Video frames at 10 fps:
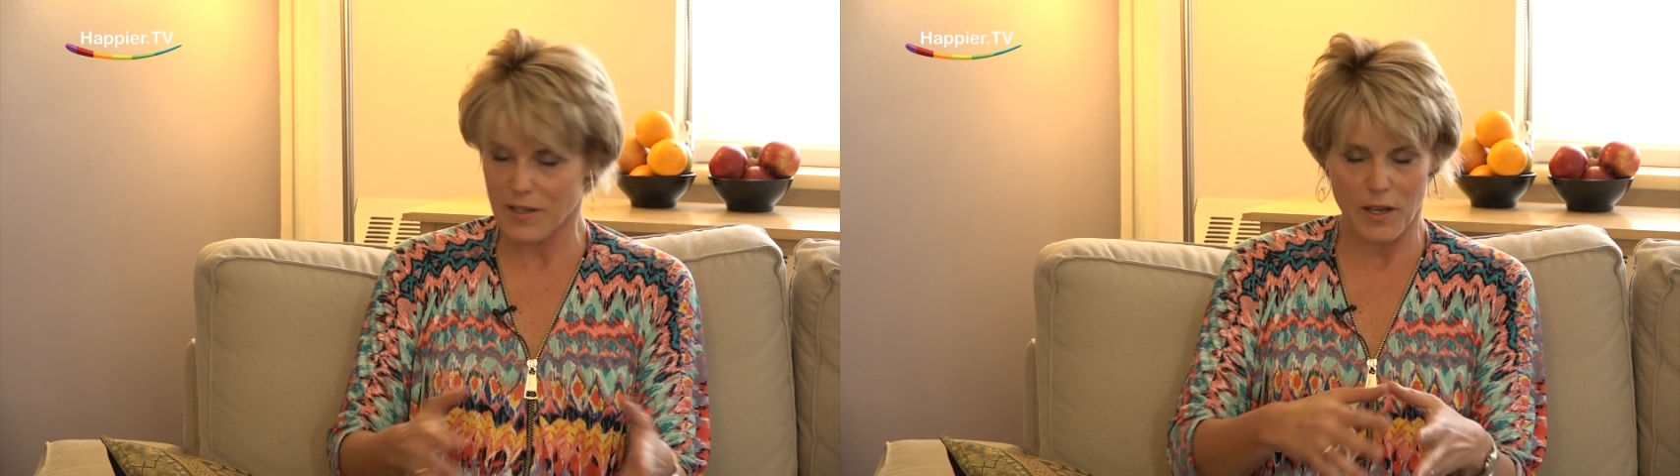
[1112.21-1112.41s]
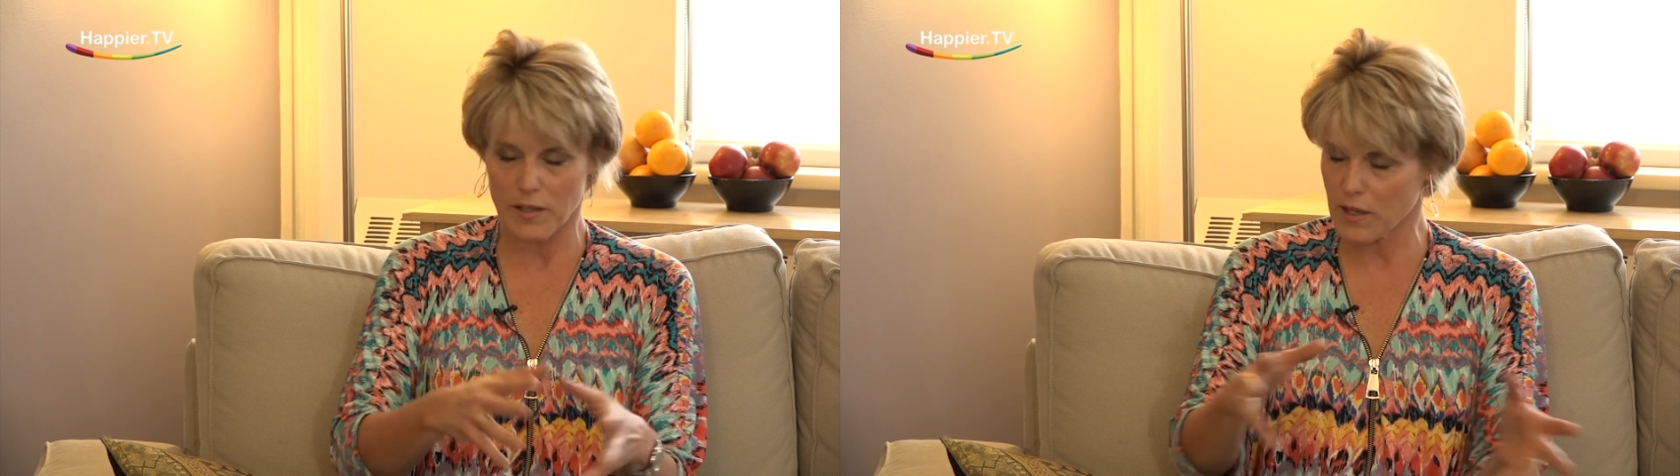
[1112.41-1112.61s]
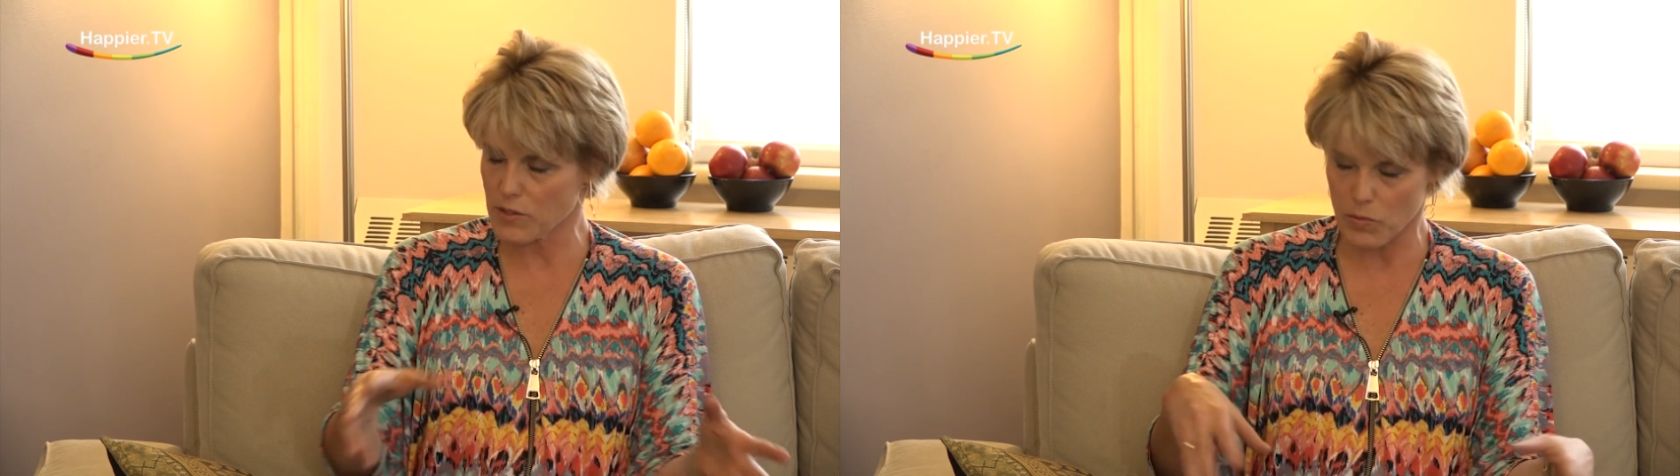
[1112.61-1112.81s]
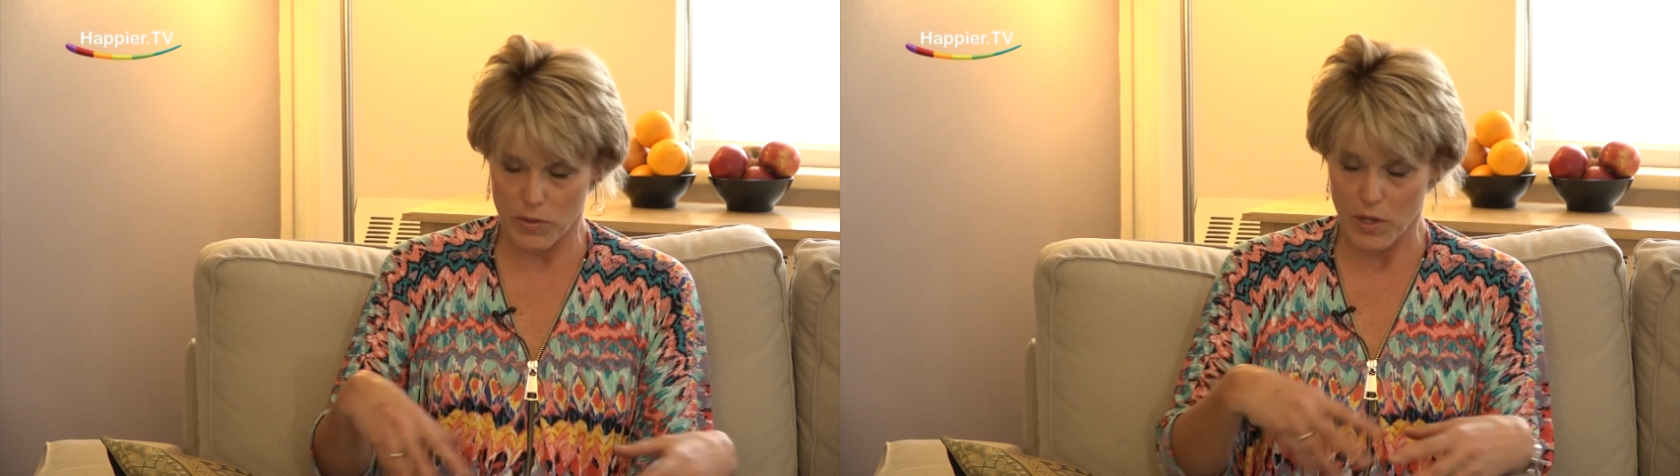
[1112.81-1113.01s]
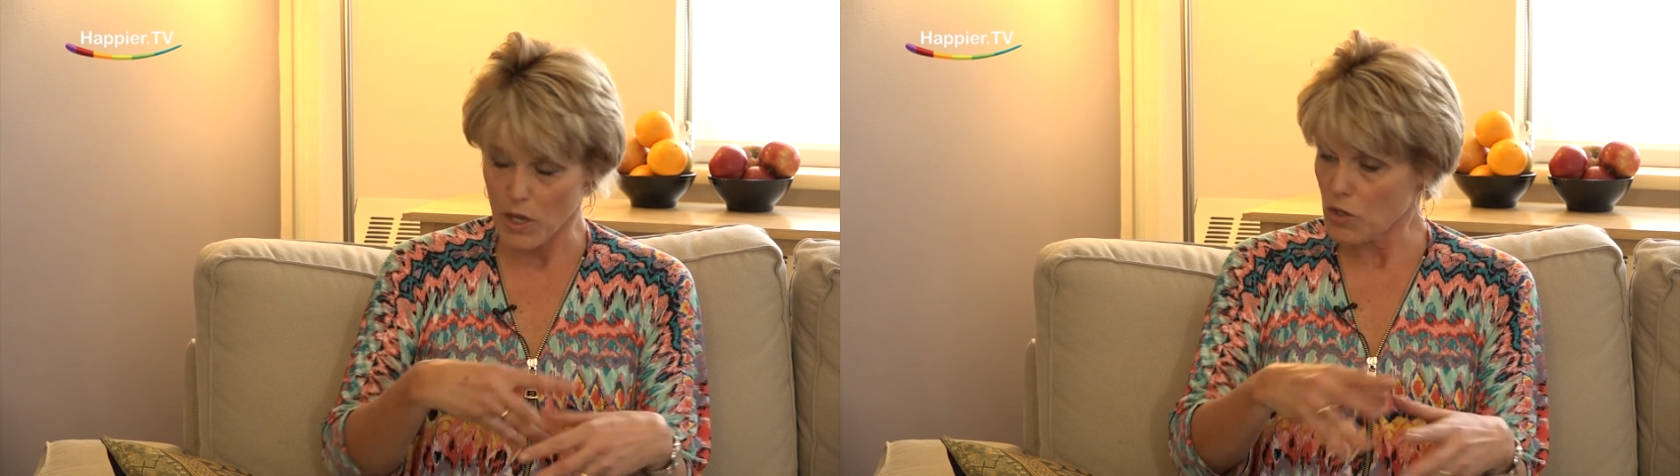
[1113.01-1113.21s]
guidelines
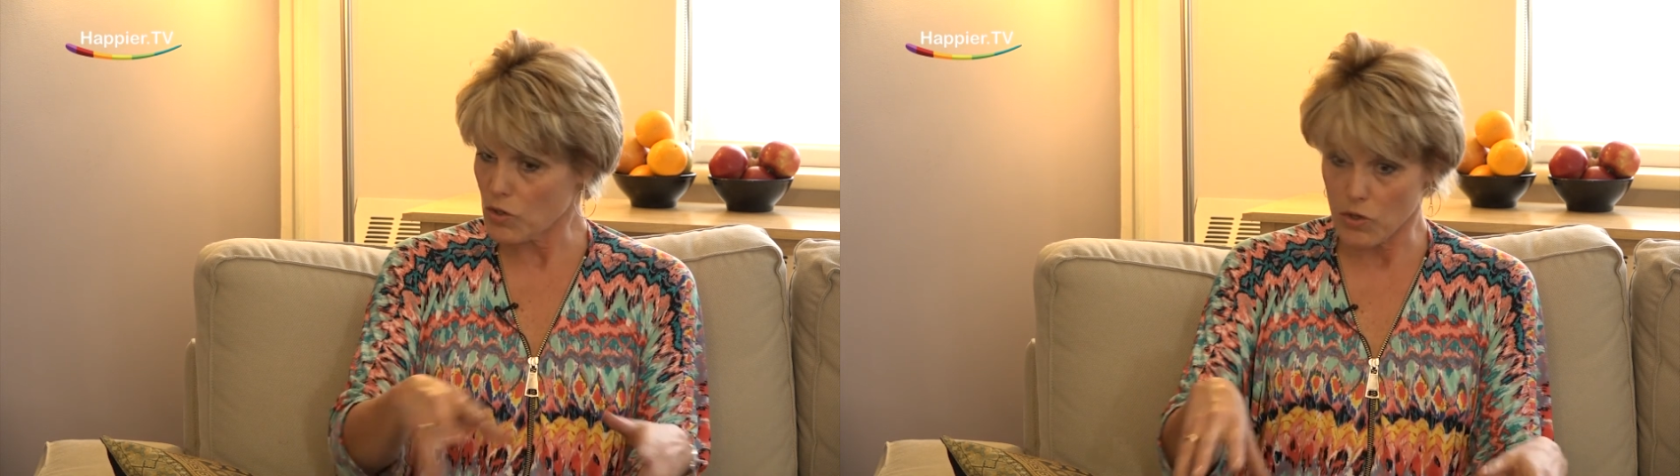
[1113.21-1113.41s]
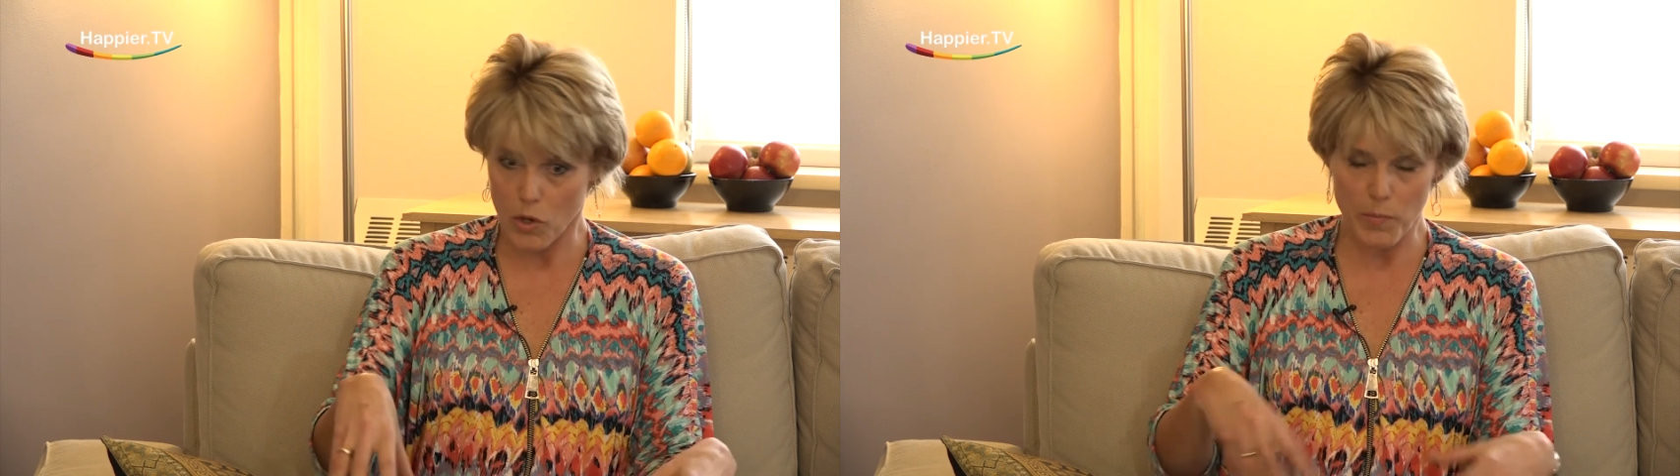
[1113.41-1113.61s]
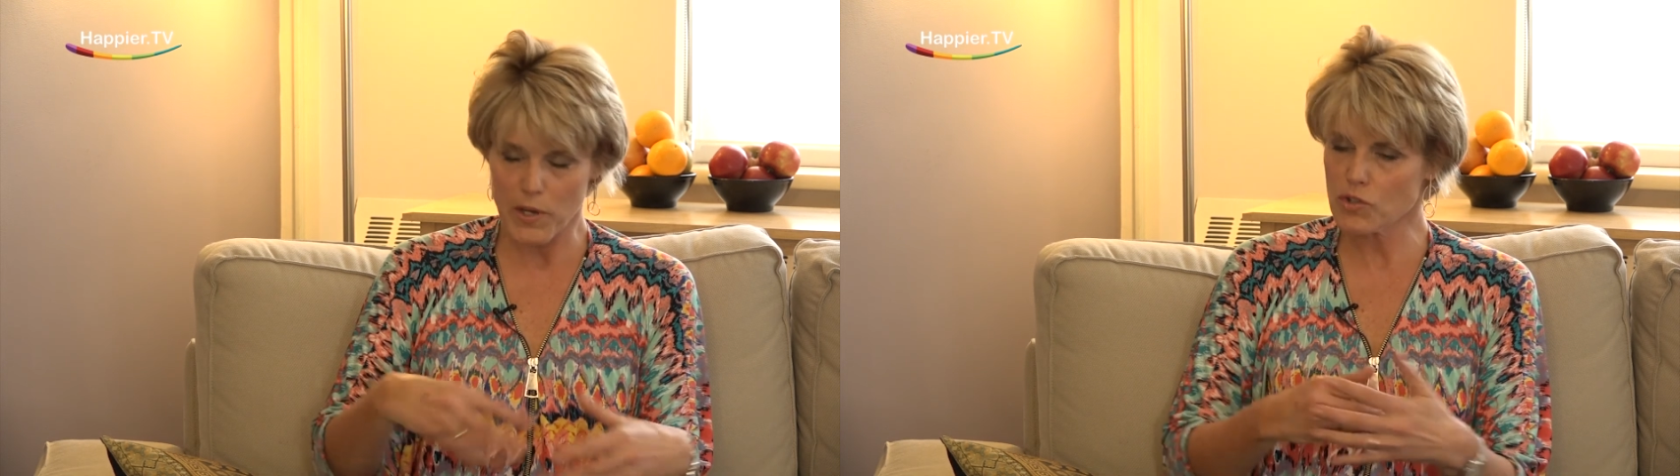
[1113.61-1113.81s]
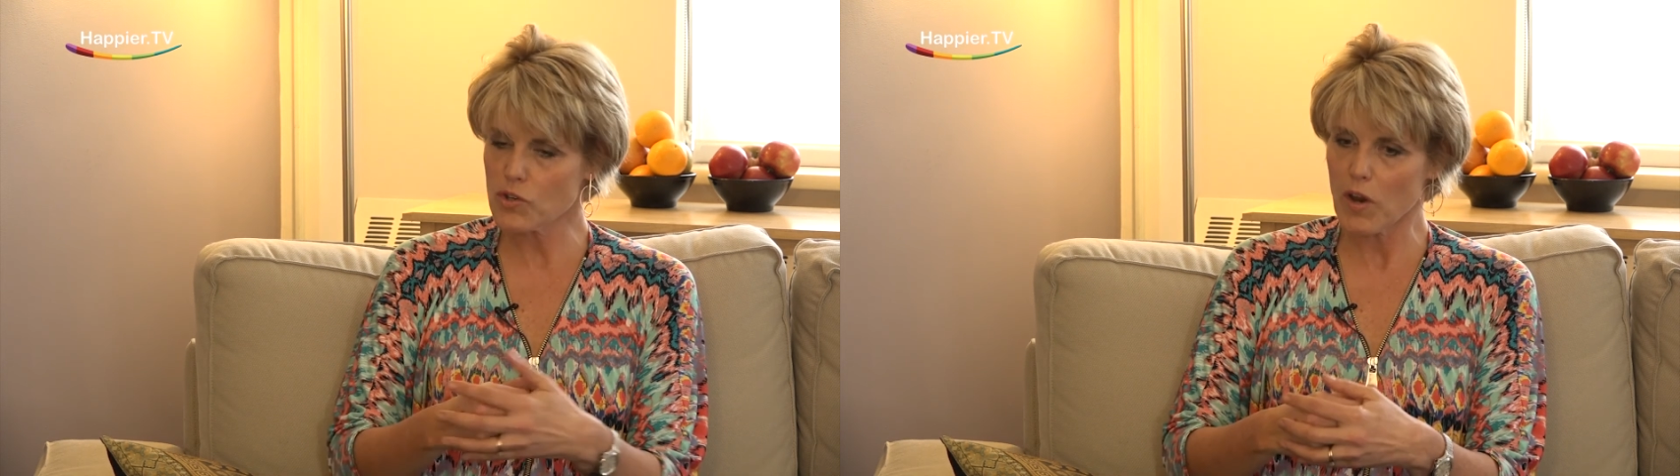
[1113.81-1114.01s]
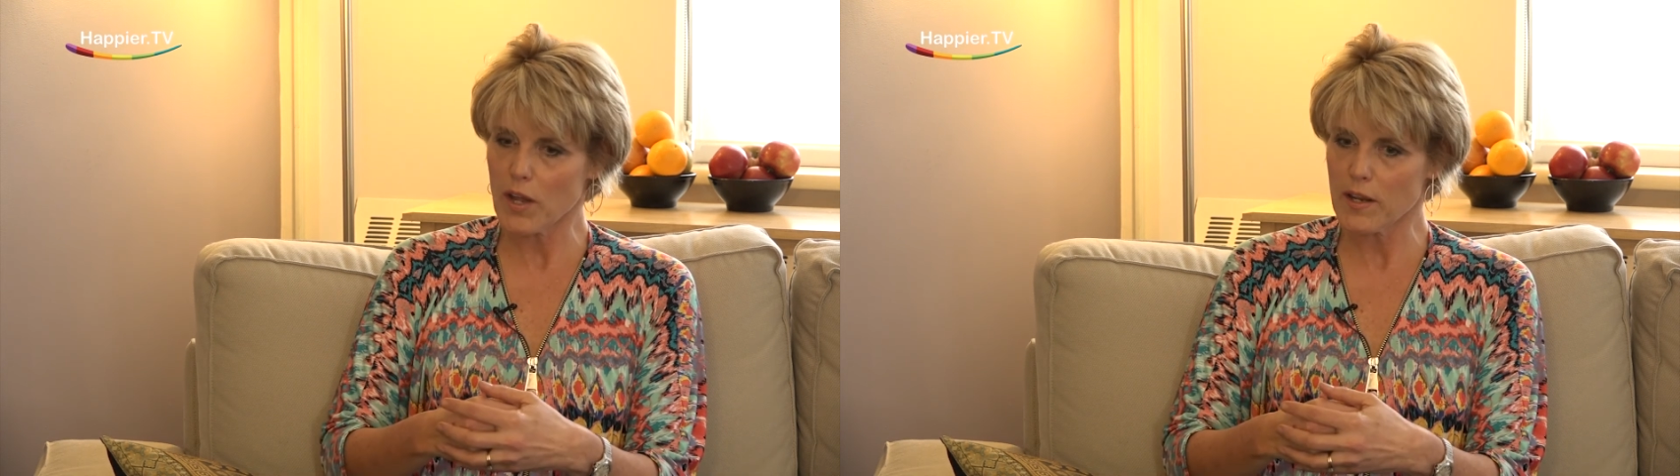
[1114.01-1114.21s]
with no picture
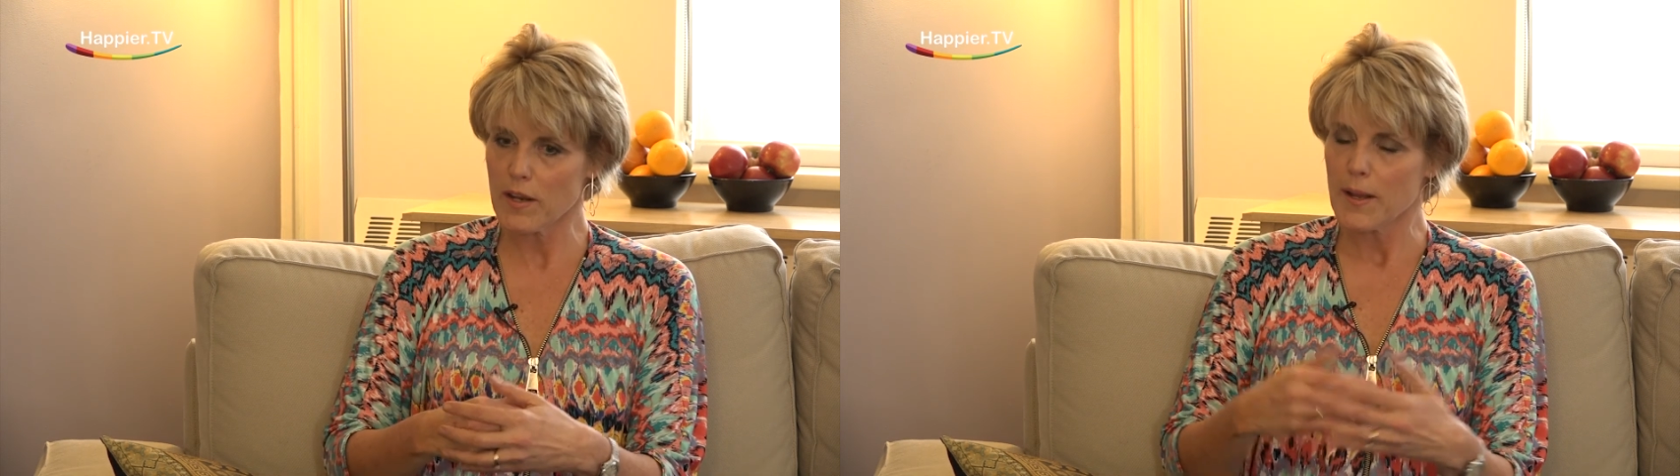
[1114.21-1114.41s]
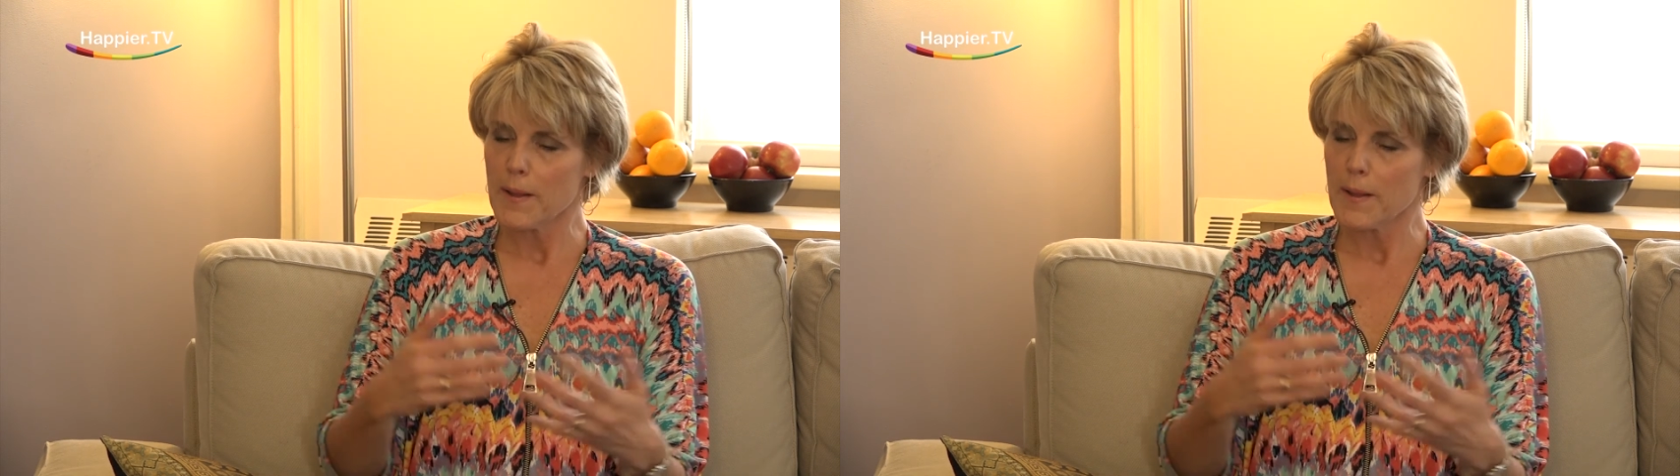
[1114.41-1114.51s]
on it.